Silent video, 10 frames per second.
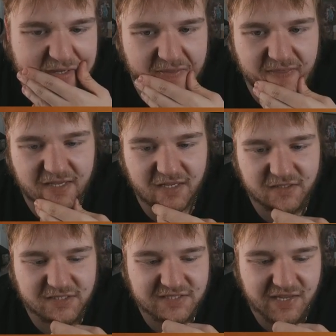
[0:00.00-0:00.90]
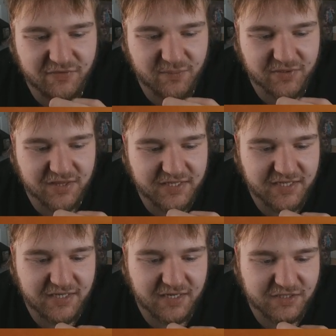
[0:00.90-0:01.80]
and then 7 with
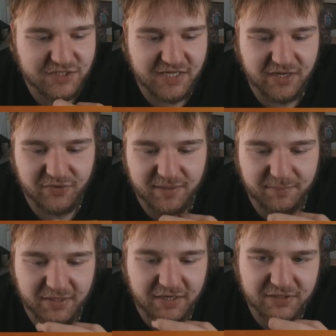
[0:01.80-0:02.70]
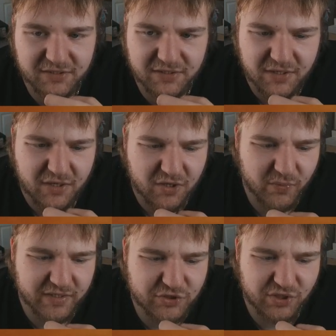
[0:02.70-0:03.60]
lead and cheat out the blocker, or
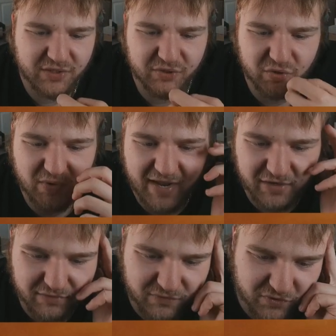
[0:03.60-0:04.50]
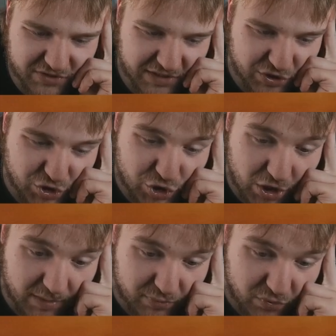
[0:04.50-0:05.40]
we can cheat out the cracker, forcing
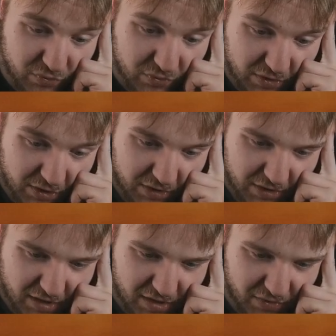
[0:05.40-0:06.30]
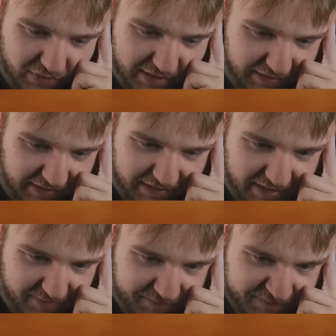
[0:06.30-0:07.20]
double. Oh yeah, like
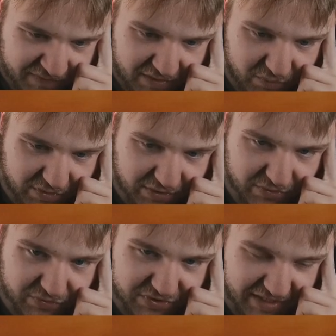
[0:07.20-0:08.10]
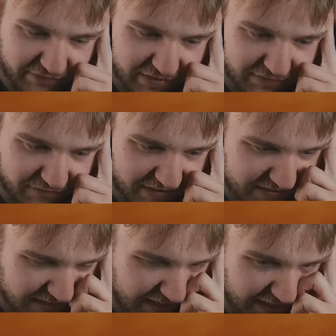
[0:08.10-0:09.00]
that. We'll go 7 into
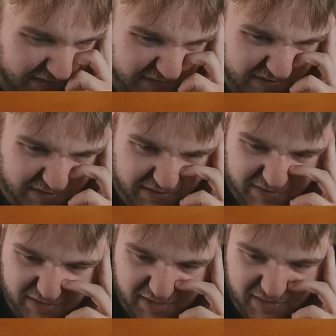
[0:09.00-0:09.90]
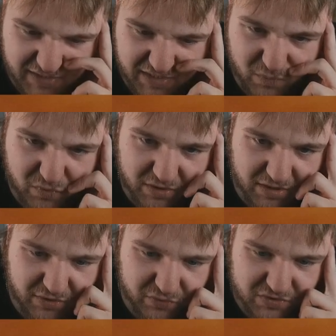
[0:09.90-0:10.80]
face next, and then we'll
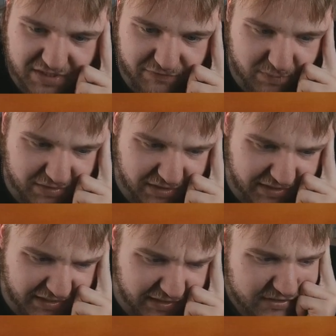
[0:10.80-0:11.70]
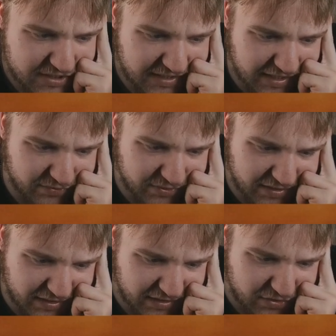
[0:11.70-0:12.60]
go 7 with lead, cheating out
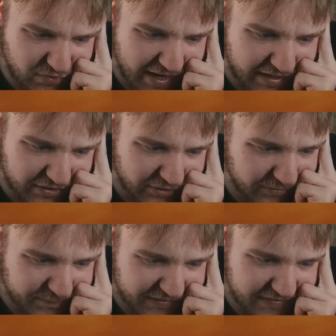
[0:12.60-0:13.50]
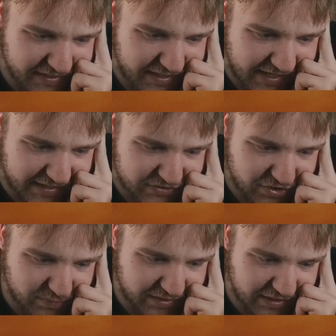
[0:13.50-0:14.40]
the cracker, and then next
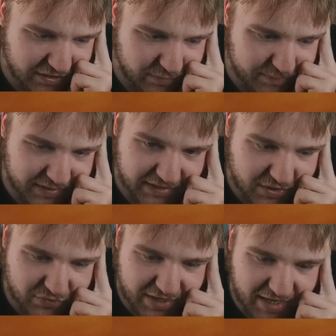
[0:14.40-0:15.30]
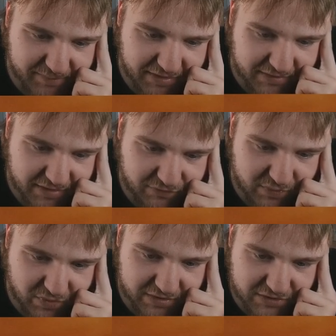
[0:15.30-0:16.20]
turn we can go buggy Onami if we
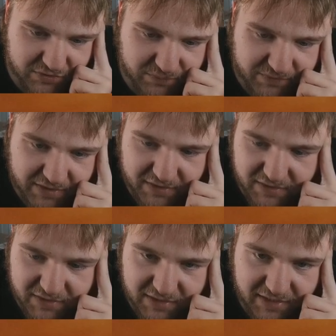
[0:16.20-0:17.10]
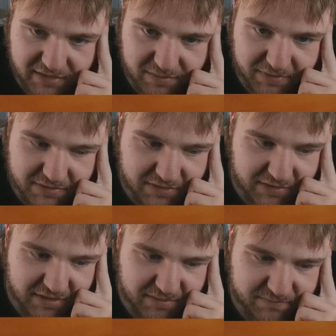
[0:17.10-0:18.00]
want to. Kind of depends on
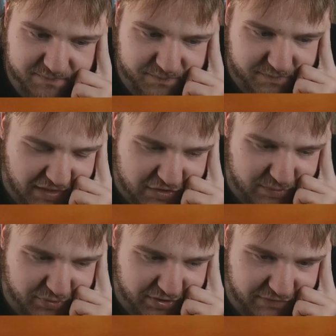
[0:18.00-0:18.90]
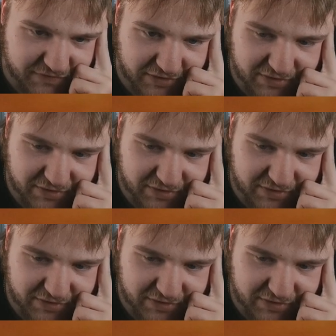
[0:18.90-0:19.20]
them, because we're putting a very